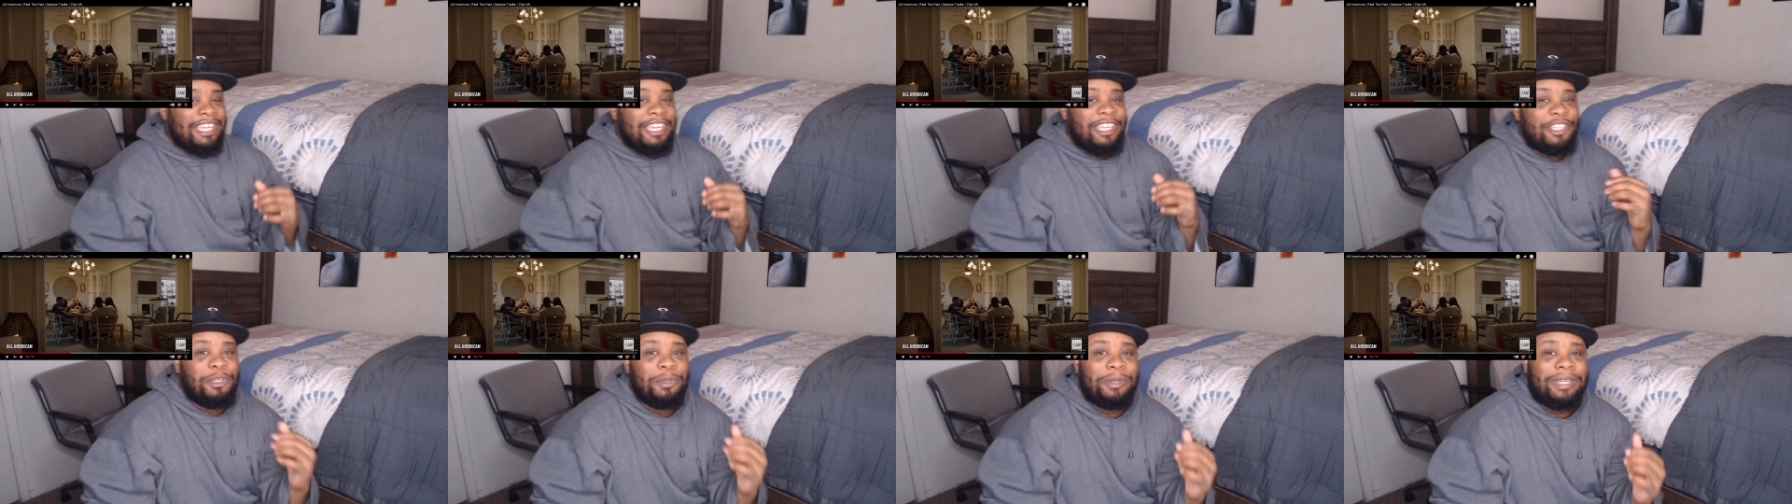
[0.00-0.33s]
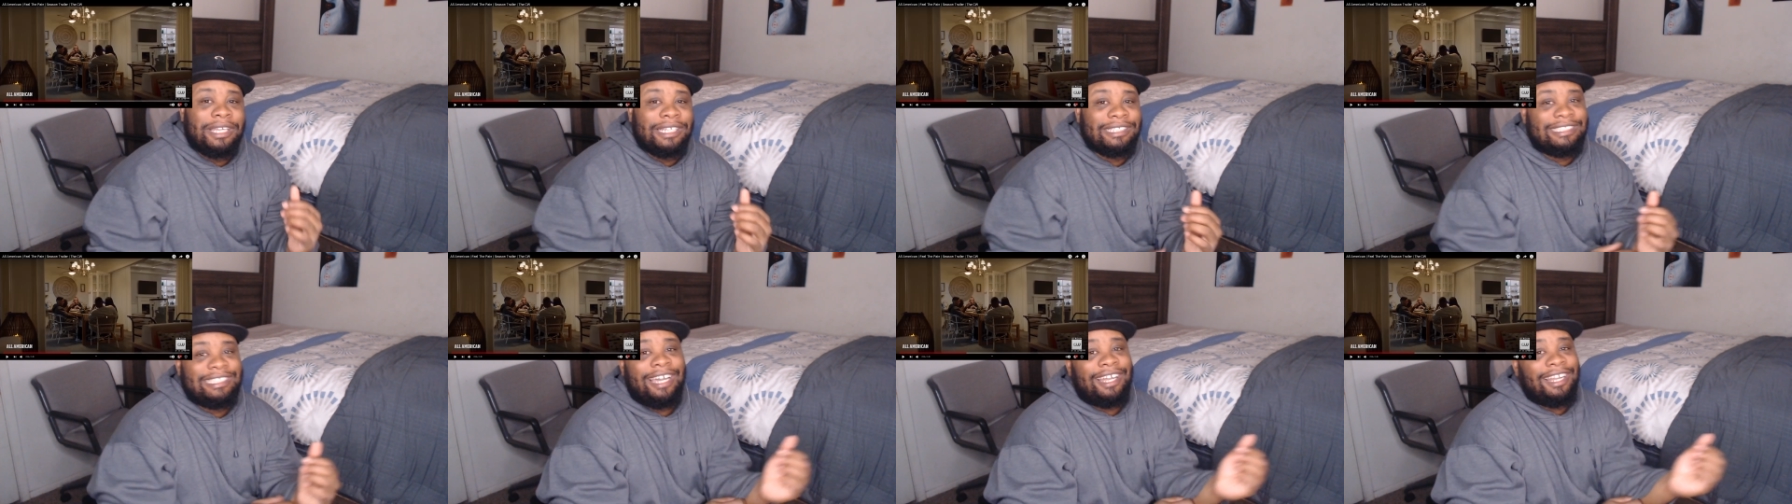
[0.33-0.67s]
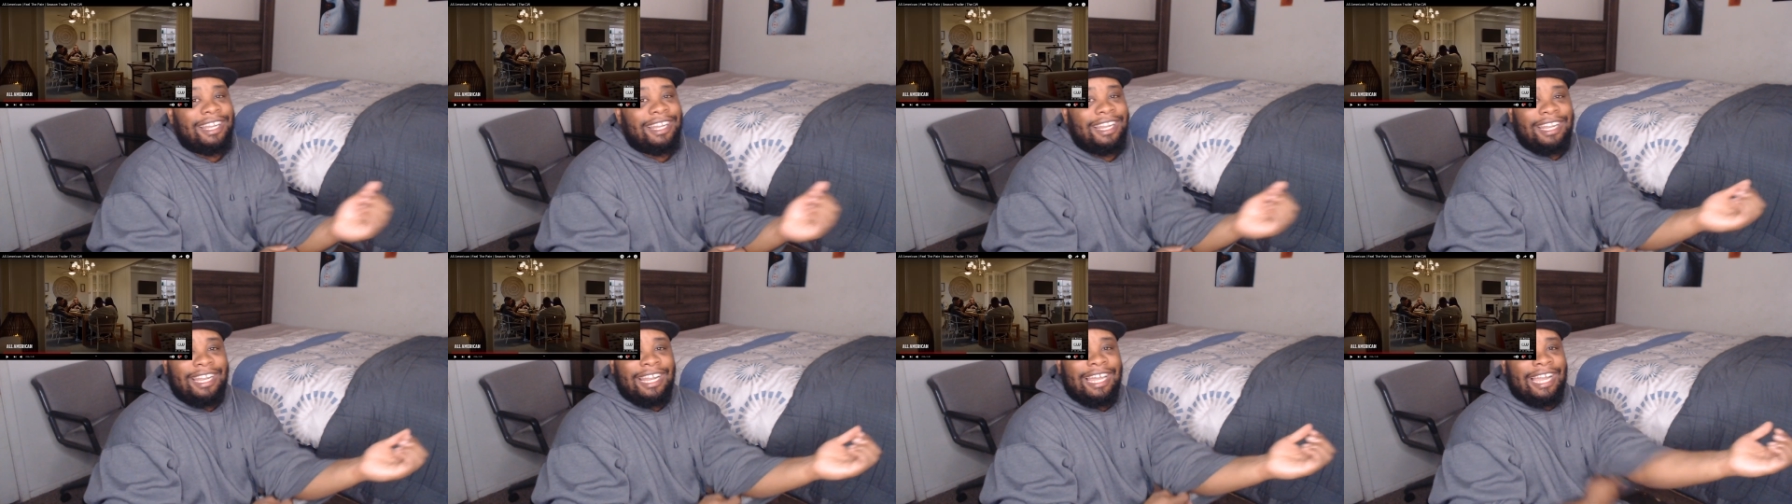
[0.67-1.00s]
you can tell
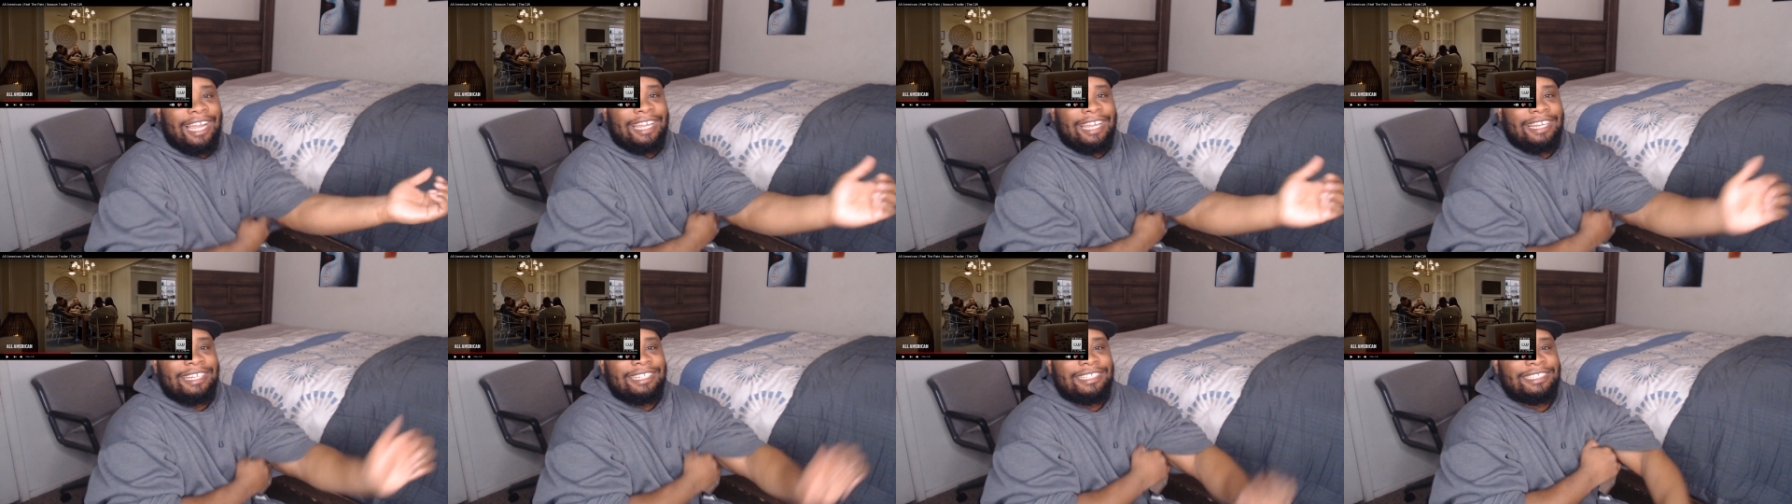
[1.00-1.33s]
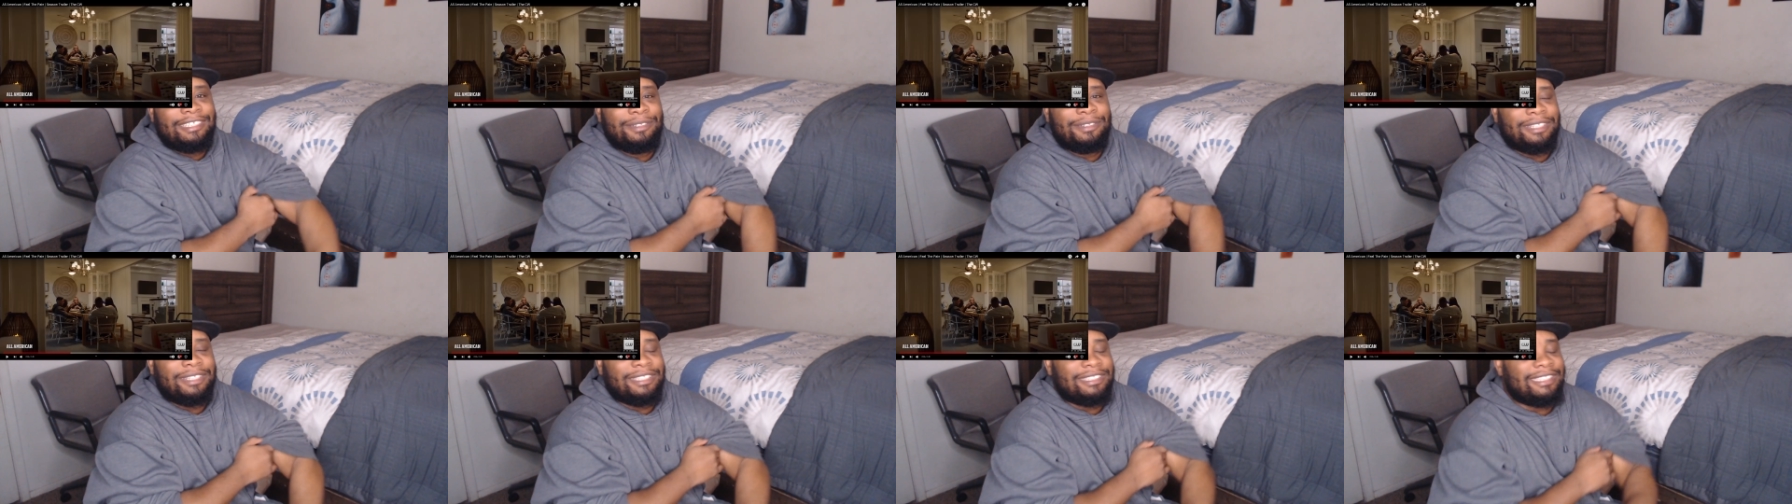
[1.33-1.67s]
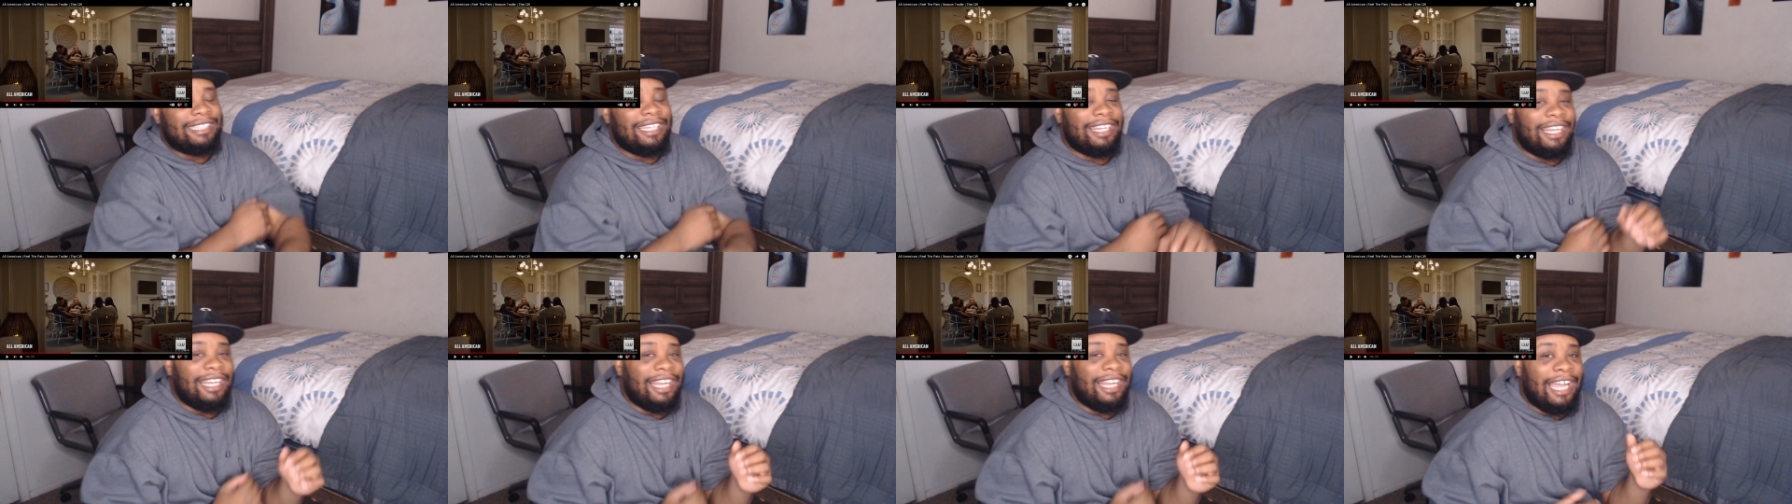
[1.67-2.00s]
a lot. You can
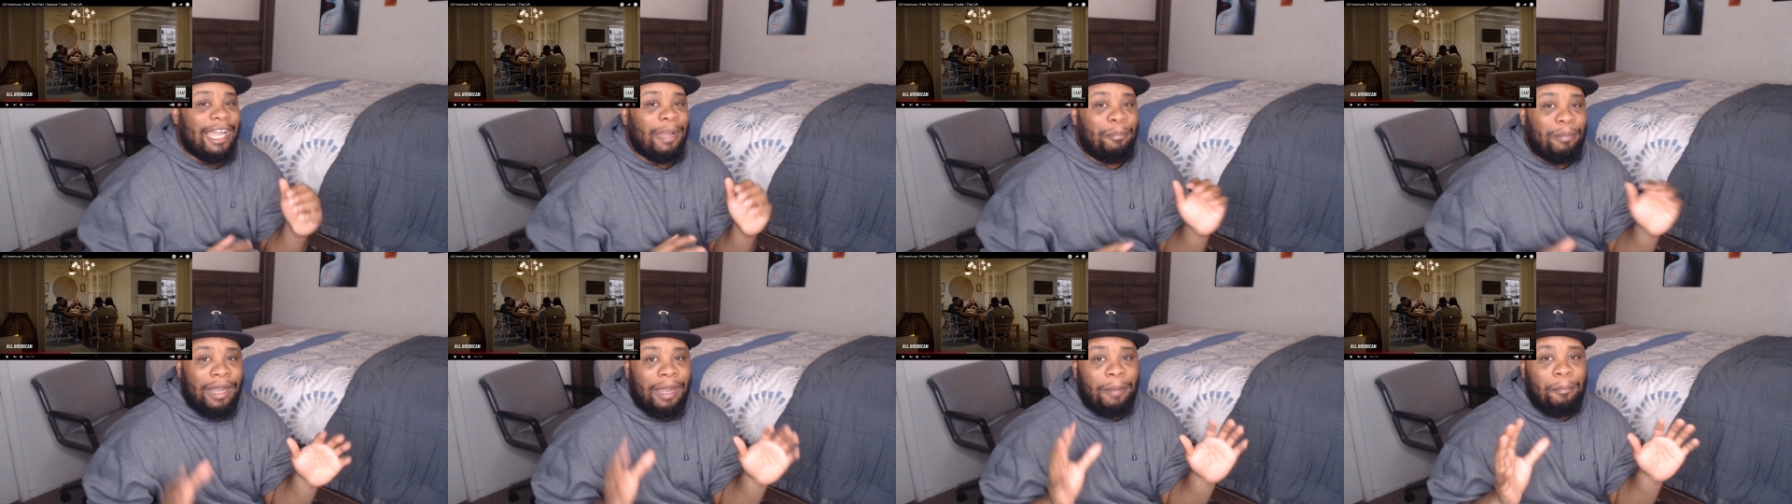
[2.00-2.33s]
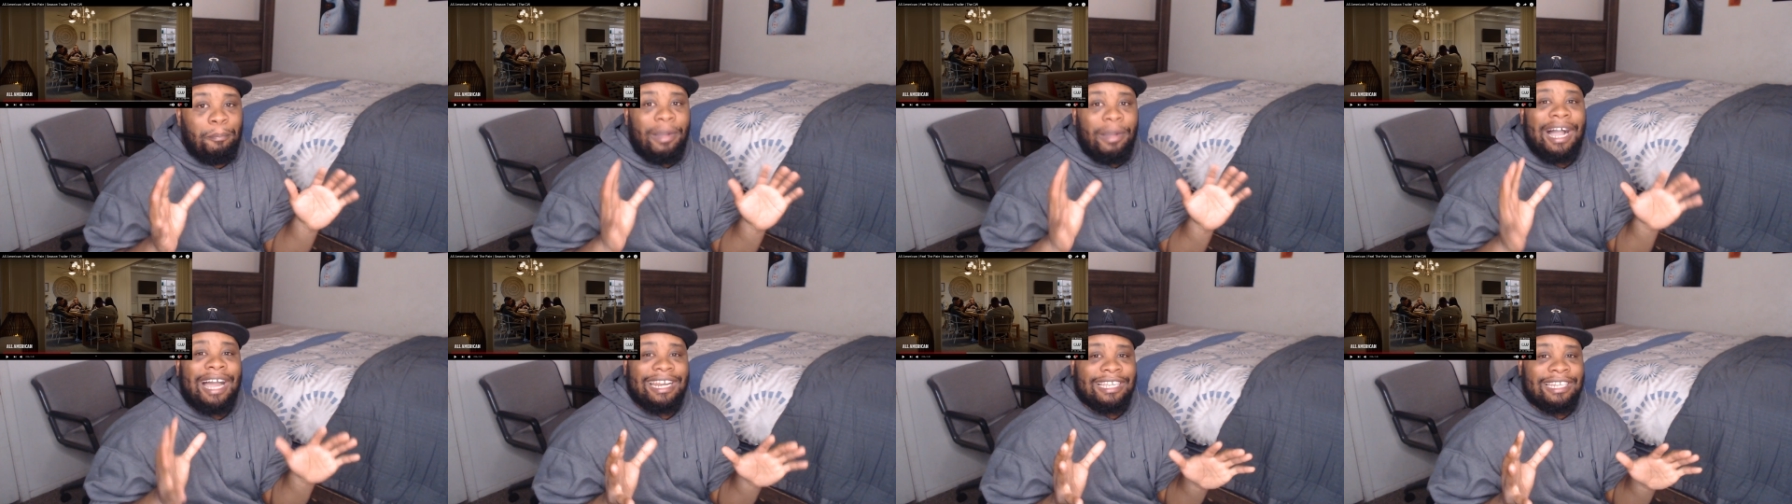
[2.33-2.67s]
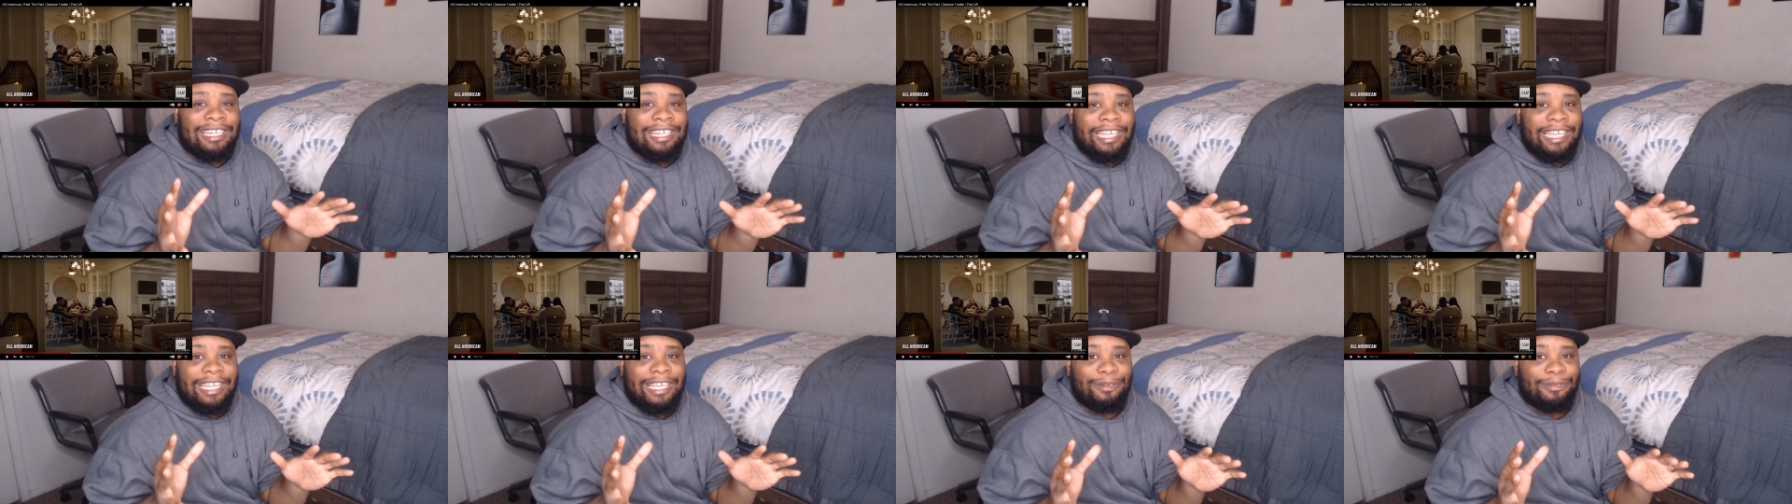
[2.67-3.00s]
tell a lot by body
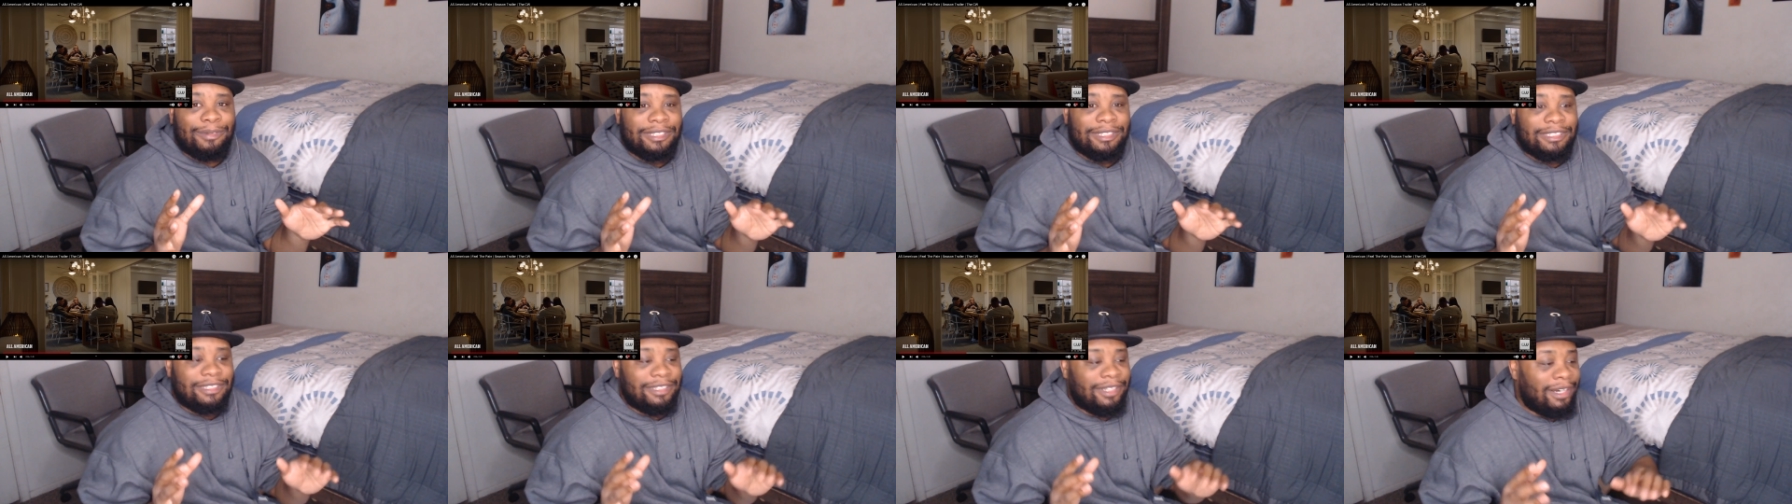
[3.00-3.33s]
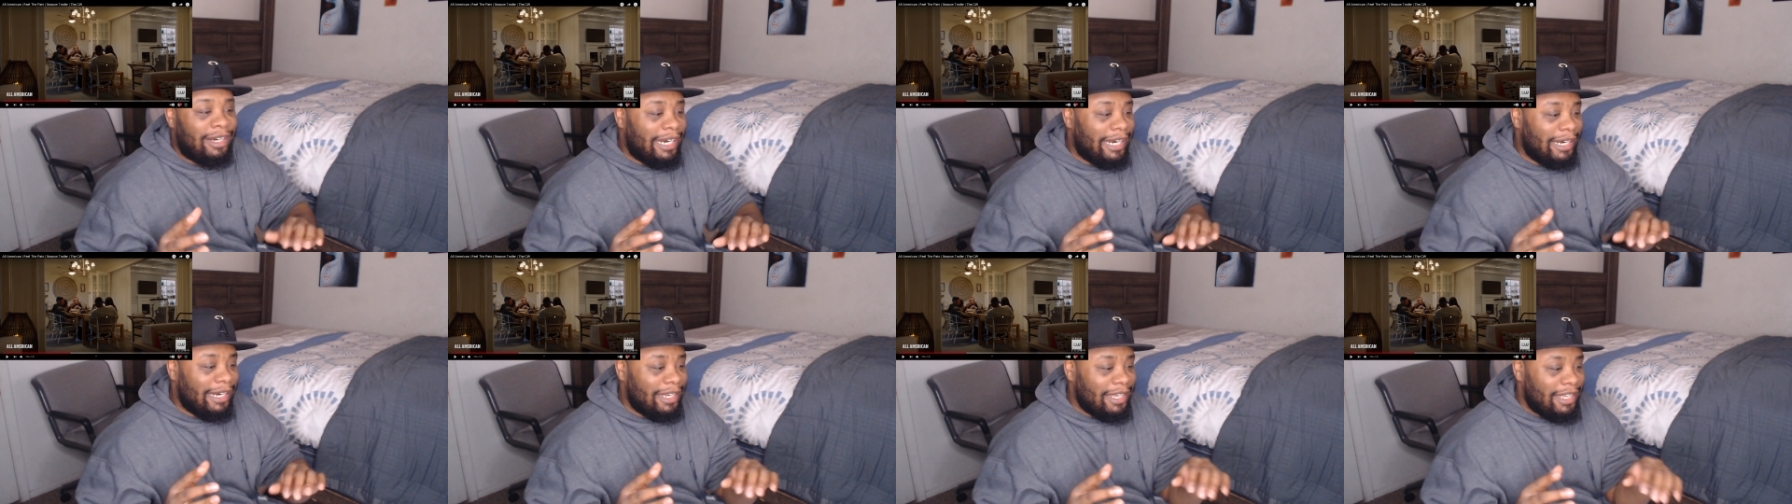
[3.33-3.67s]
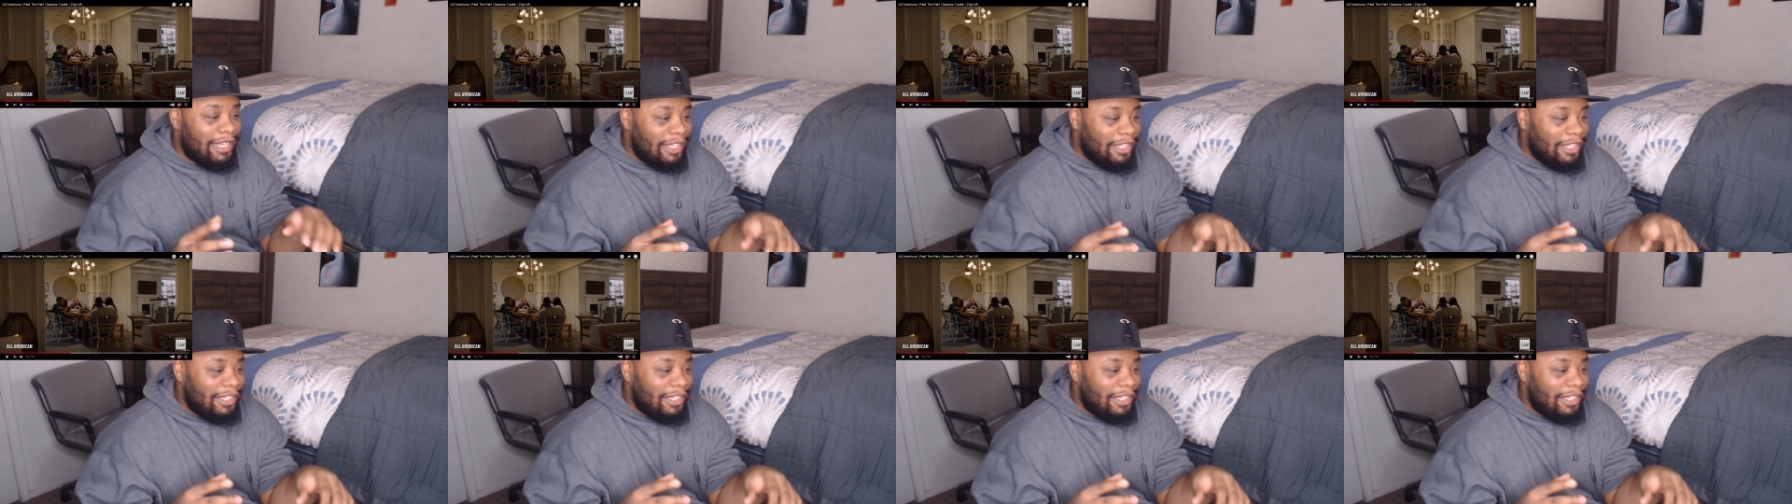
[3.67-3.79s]
language. All right.